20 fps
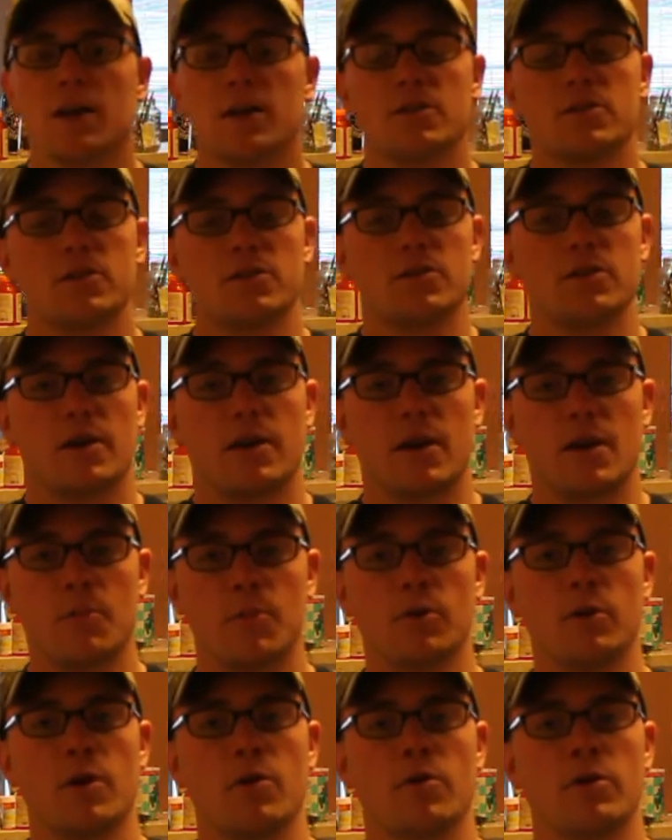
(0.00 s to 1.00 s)
Since I am
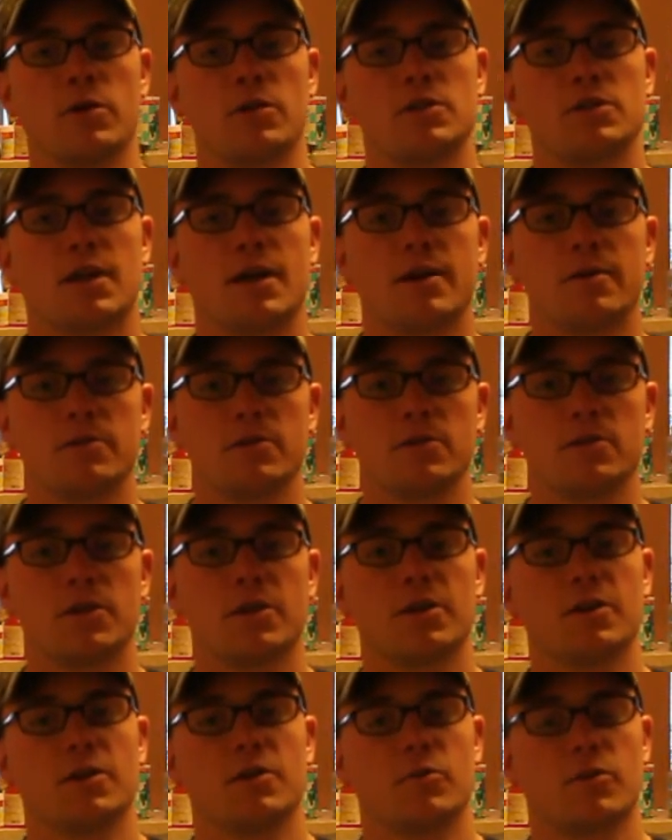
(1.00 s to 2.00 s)
alone in this house,
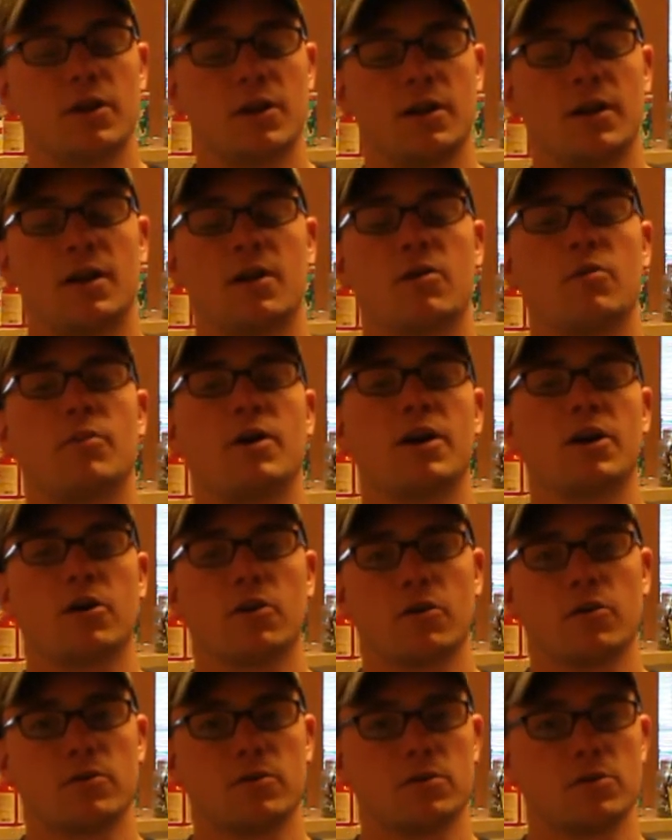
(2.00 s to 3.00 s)
right now my
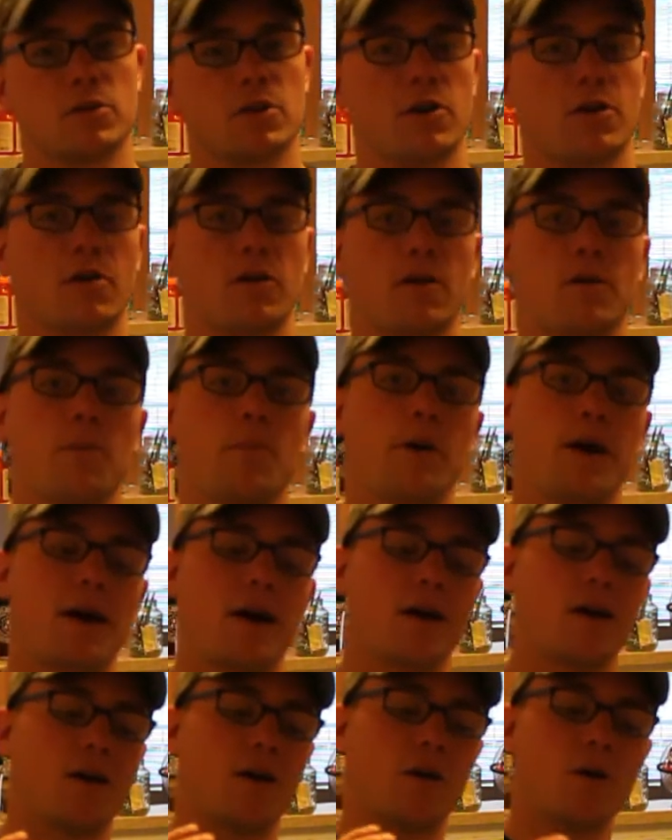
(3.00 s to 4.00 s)
girls are
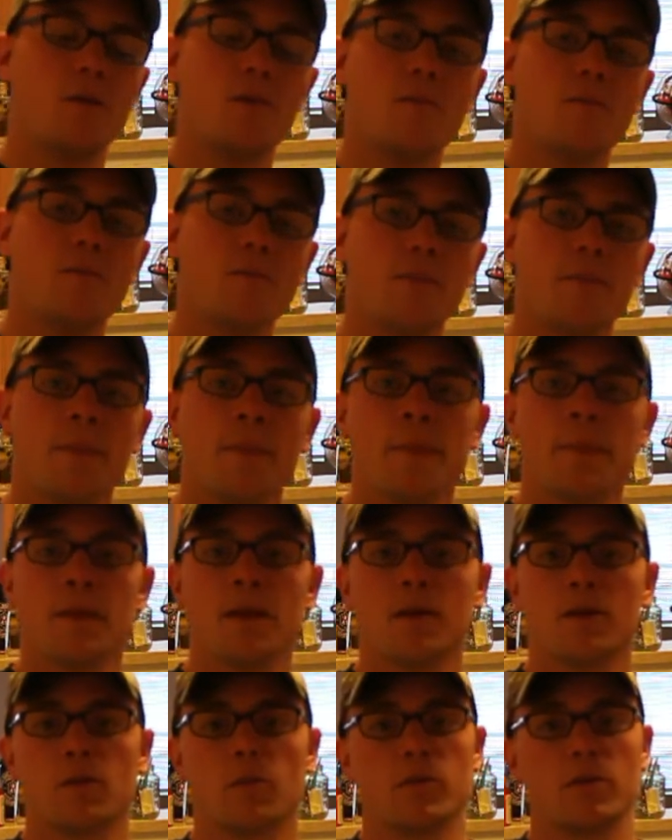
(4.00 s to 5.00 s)
back home
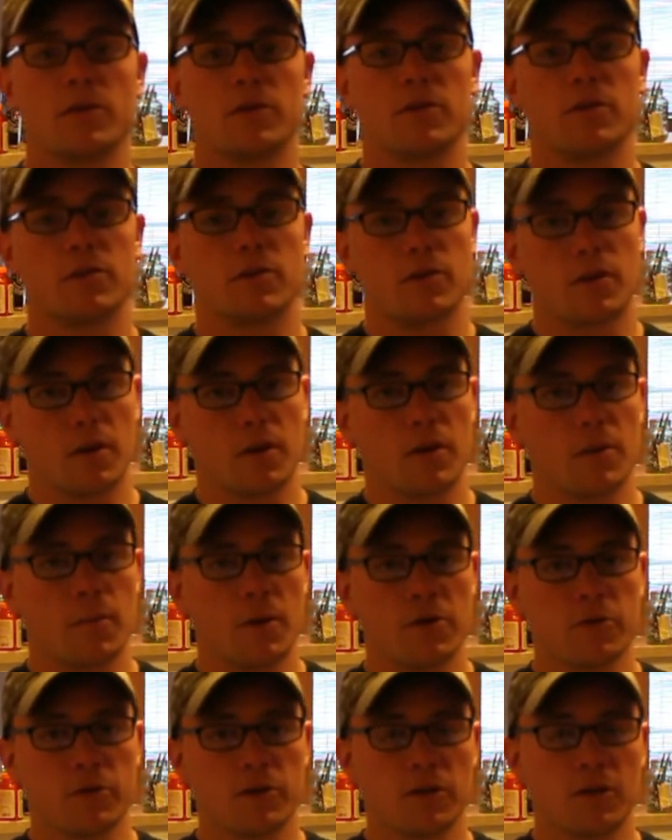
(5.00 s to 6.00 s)
with
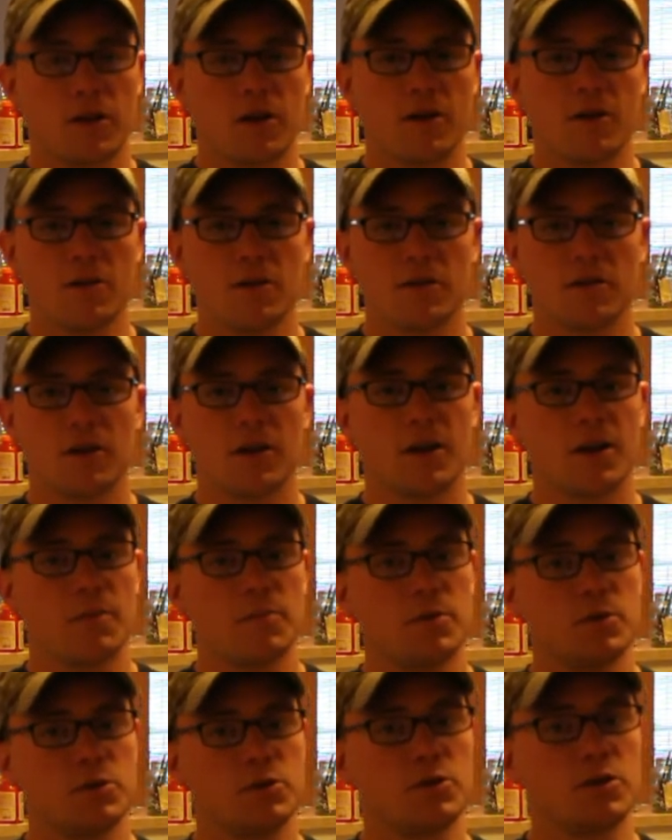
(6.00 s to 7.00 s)
mother-in-law. I
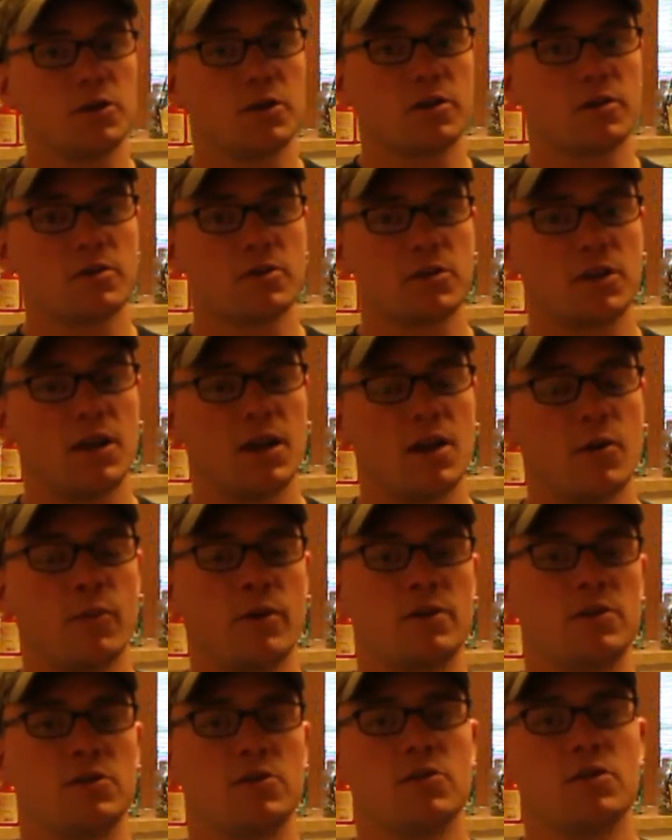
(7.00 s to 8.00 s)
miss you girls, can't
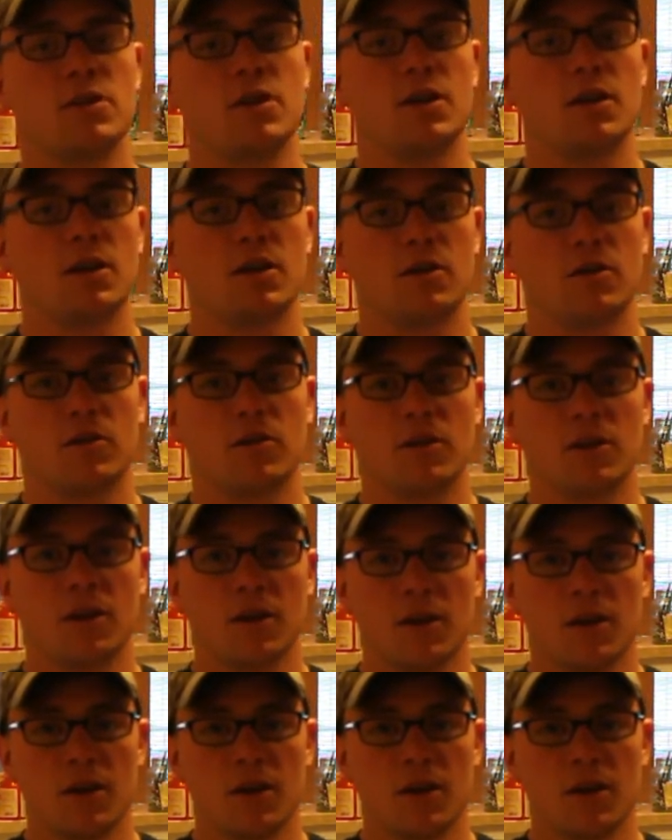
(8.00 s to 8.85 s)
wait till you get here.